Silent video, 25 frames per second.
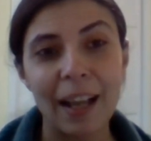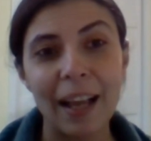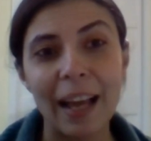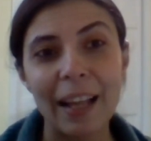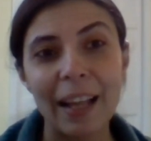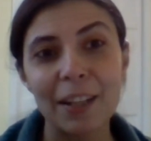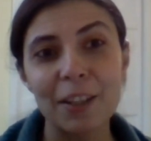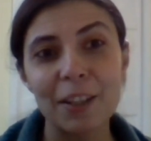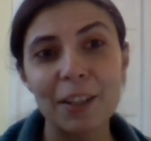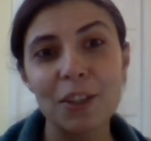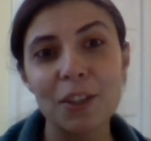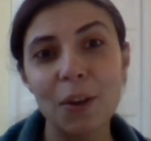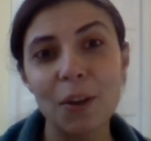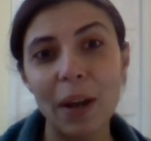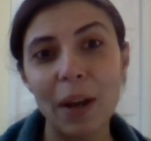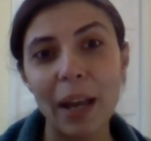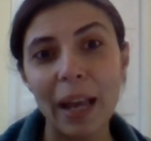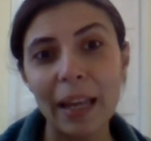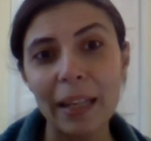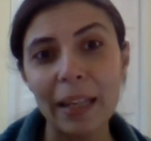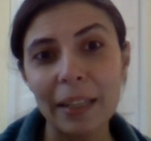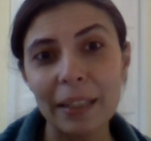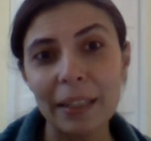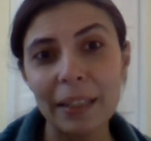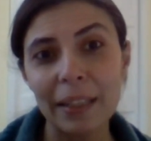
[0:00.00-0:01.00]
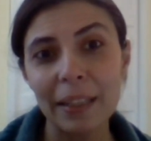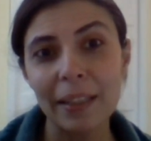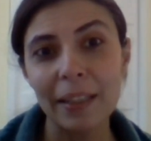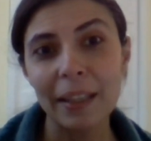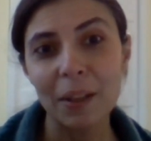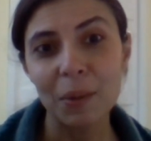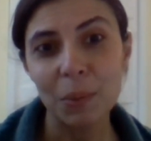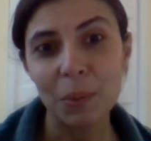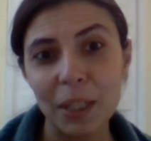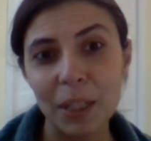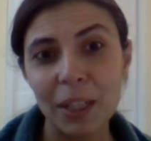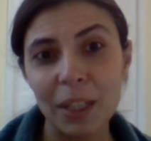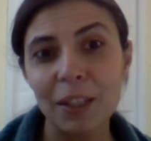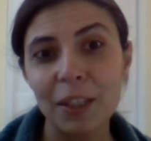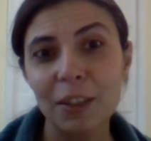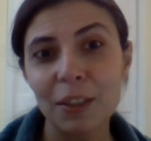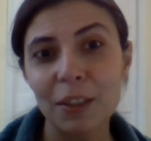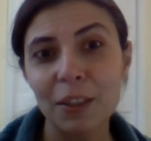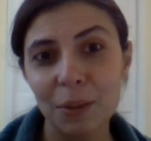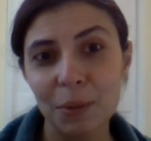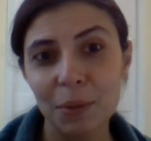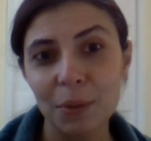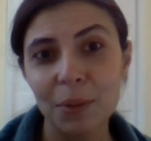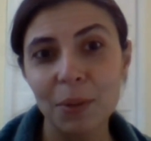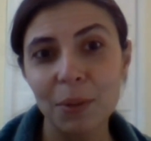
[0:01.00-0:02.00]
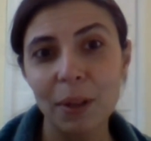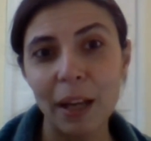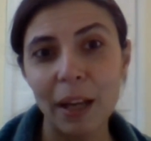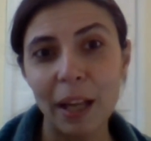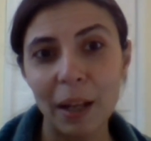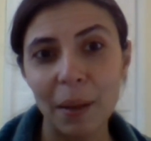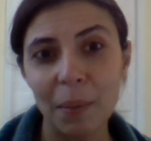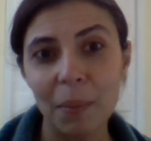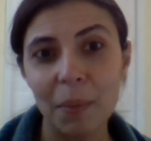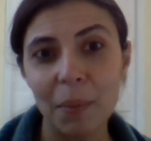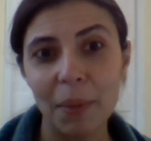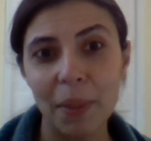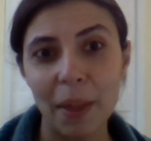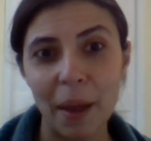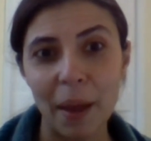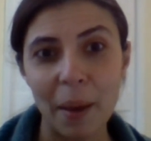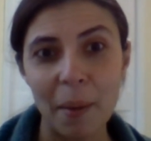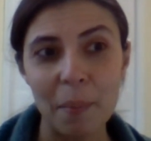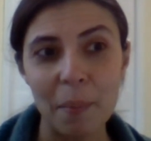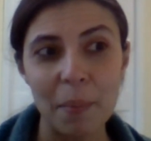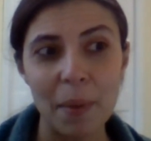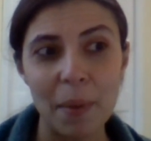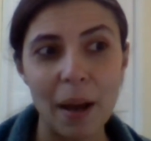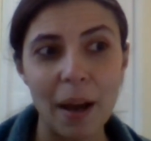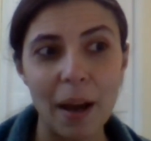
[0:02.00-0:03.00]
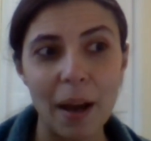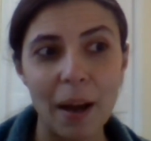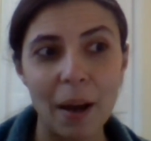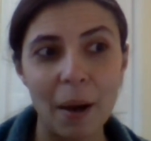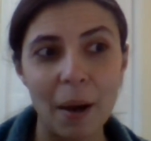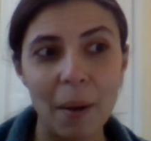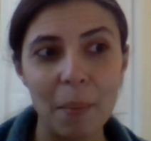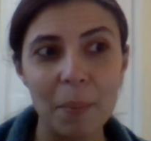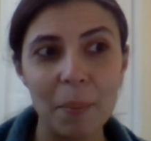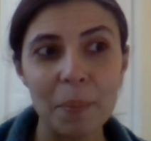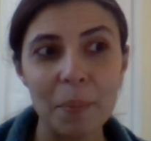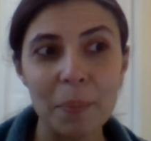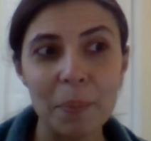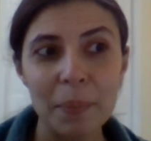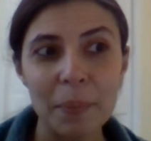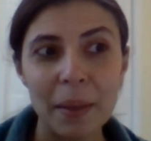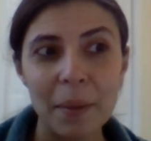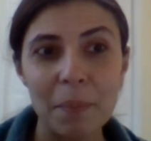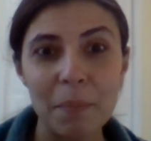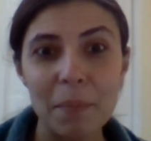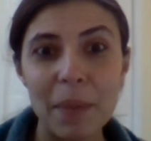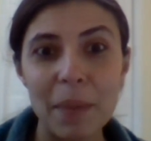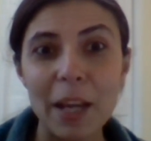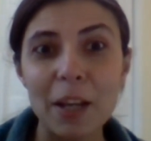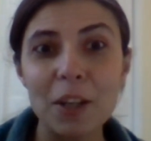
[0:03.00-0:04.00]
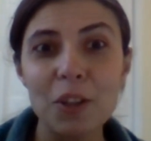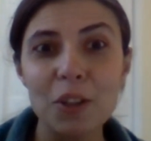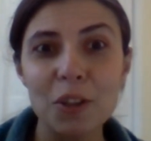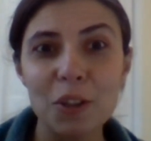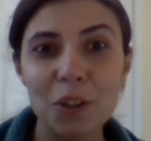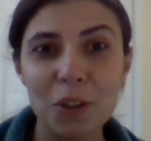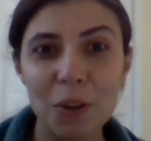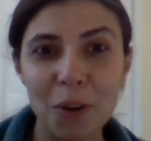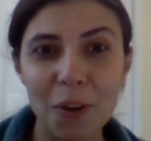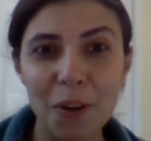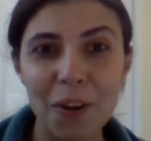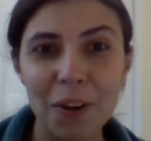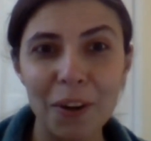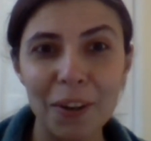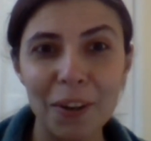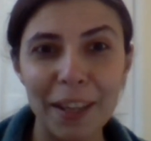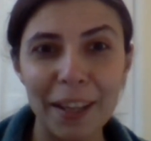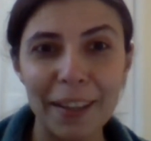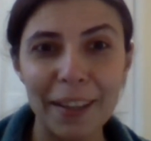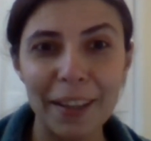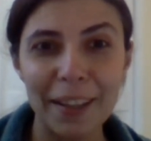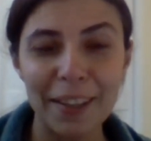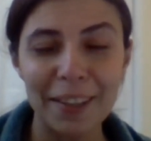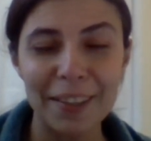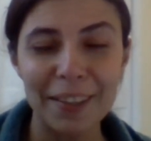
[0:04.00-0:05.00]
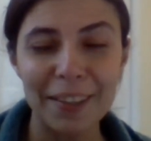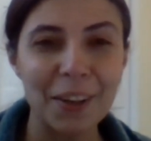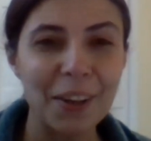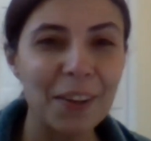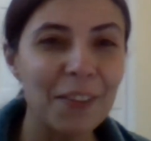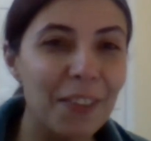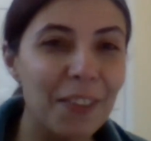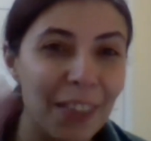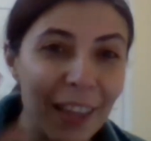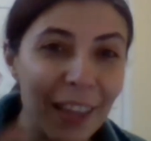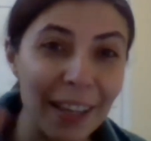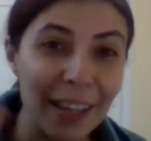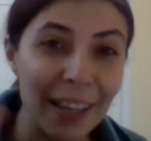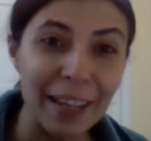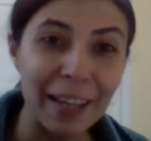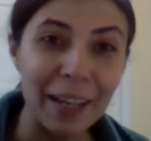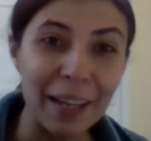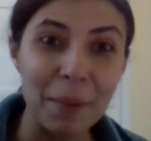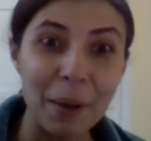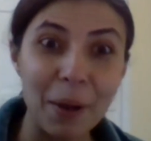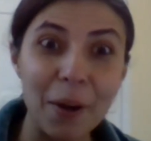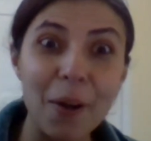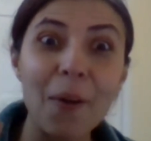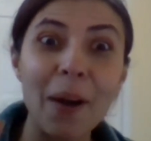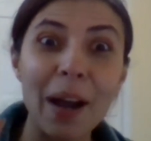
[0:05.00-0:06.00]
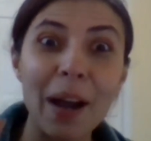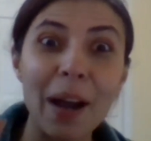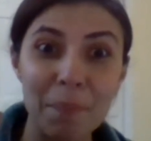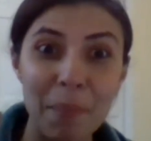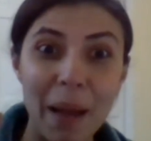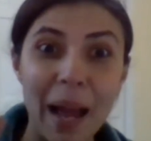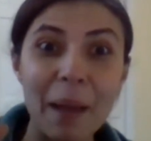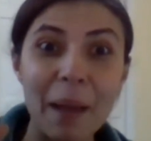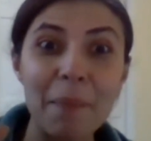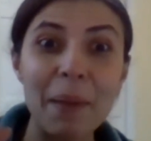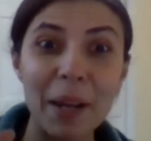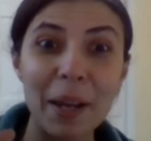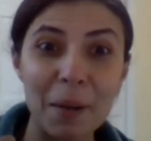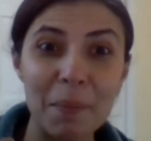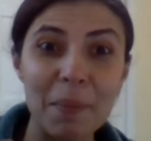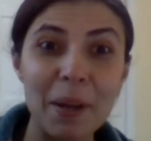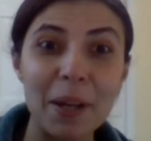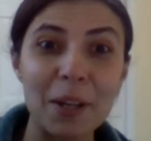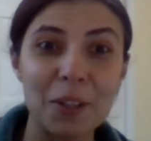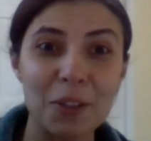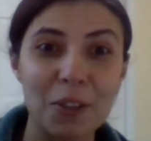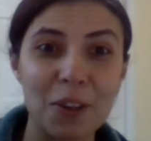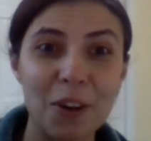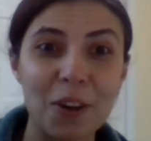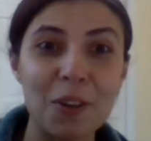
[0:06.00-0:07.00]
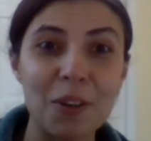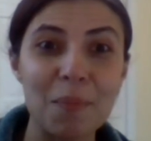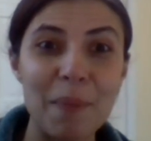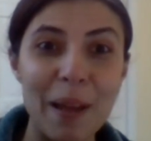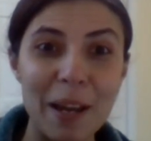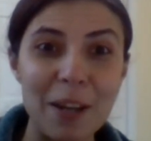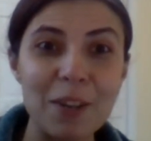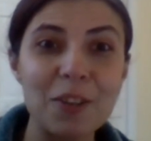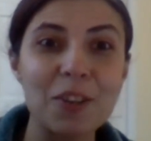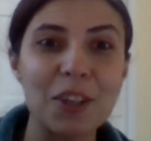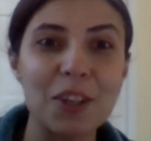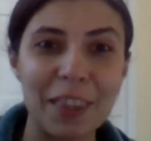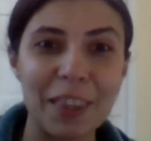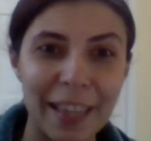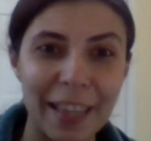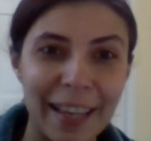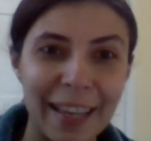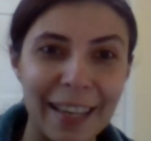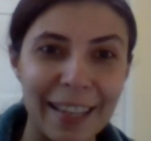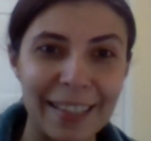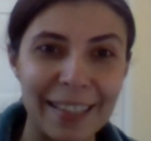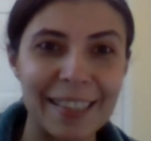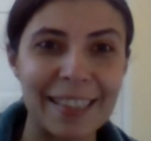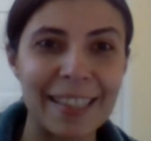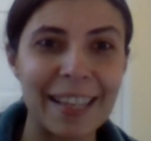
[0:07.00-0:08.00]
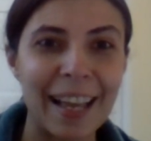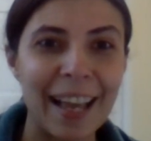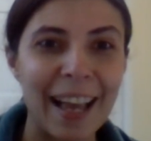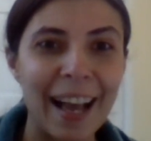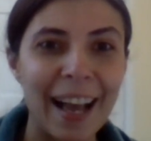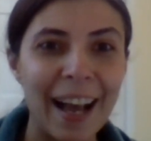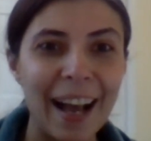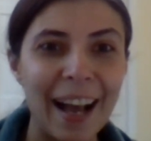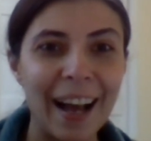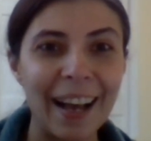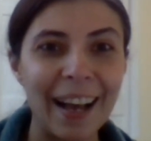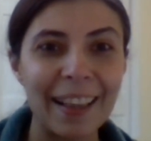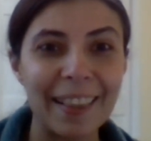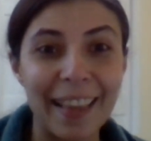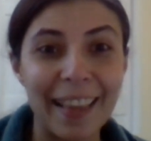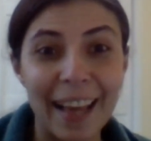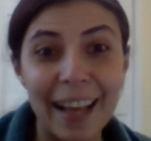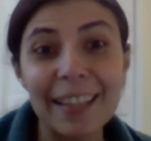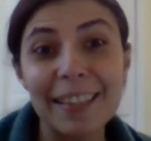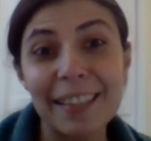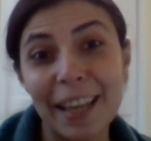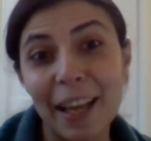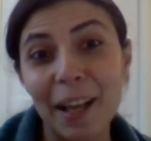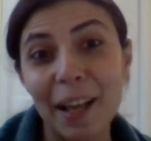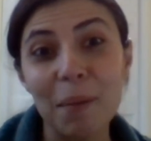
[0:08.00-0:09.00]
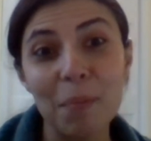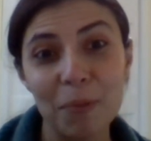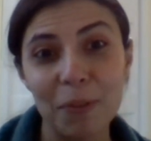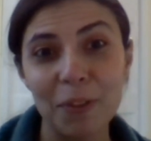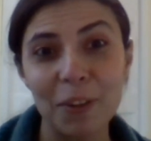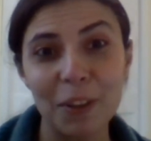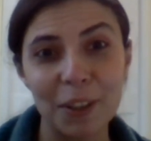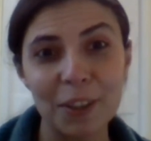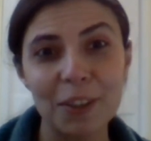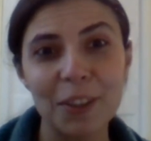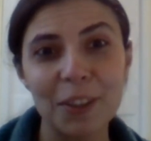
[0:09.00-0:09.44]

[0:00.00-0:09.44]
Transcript: And so anything we can do to help them make sure that they're sort of thinking about, oh, I better make sure to mention this, that's helpful.